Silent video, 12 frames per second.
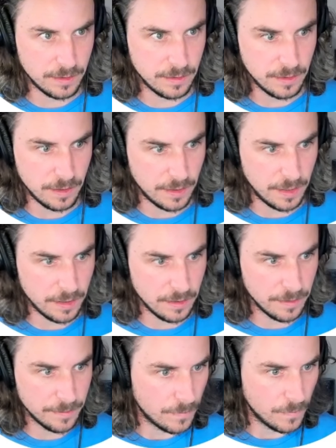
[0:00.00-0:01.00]
Got an
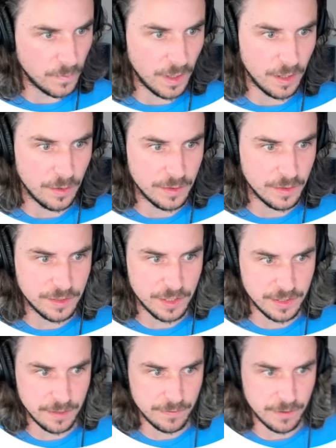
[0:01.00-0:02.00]
error. Oh, it's
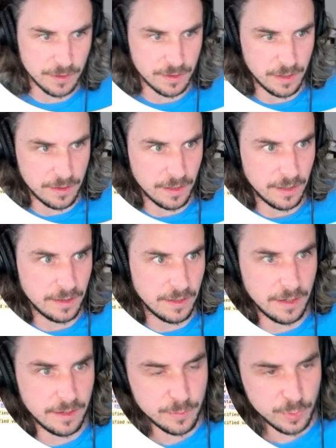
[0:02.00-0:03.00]
just if there's nothing in
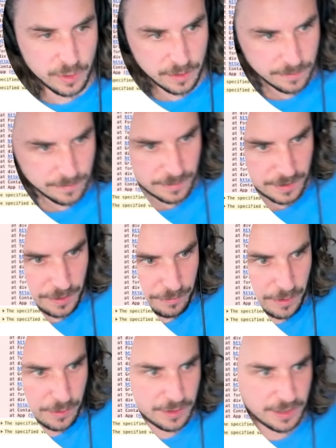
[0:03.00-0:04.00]
that input, it
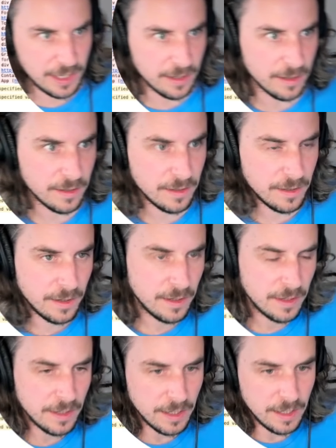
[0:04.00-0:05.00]
throws an error.
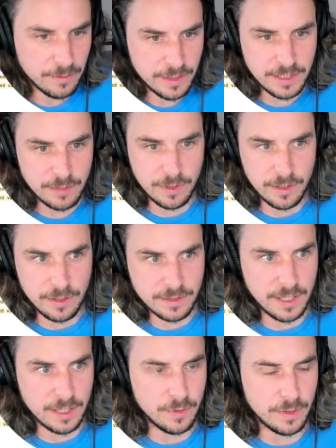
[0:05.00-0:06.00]
I want to see what it looks
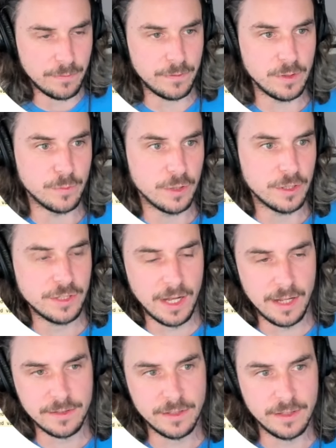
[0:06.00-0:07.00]
like with a few more
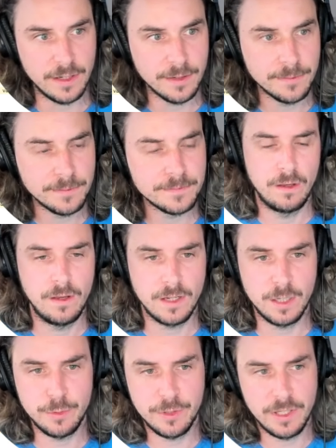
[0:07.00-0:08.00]
chats in there. A
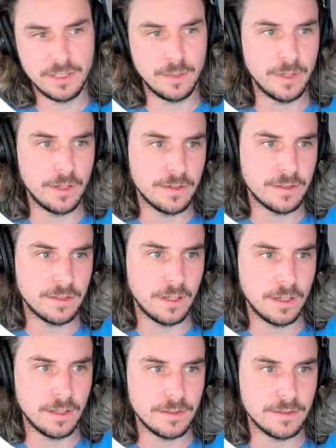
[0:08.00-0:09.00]
couple things I'm
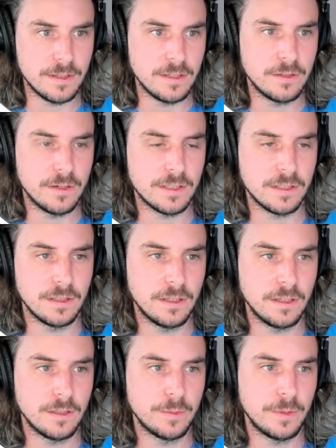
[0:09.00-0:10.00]
noticing is the UI is a
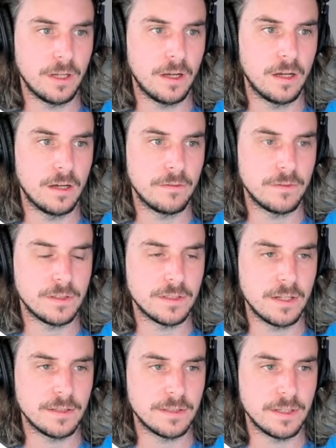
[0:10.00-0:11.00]
little bit off. It's
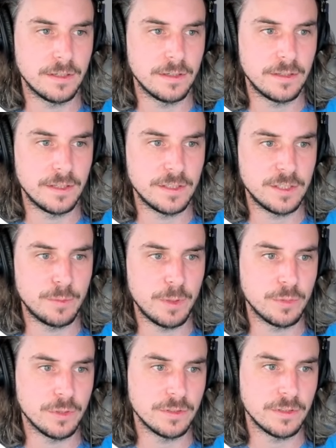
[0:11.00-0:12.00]
not centered. These should be
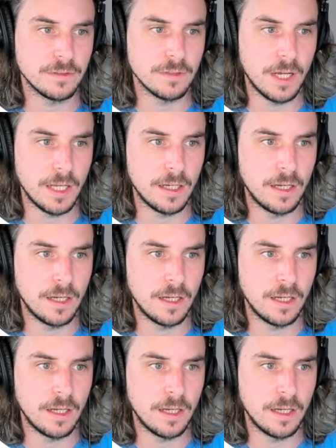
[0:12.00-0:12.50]
pulled to the right.